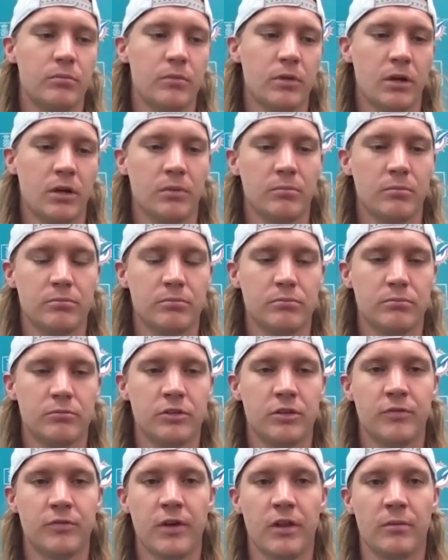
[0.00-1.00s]
um,
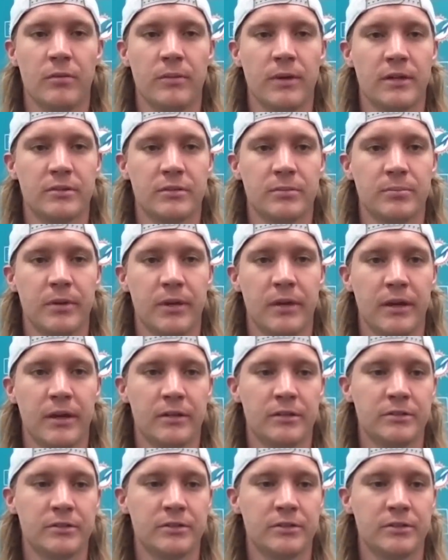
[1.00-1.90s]
develop me as a player.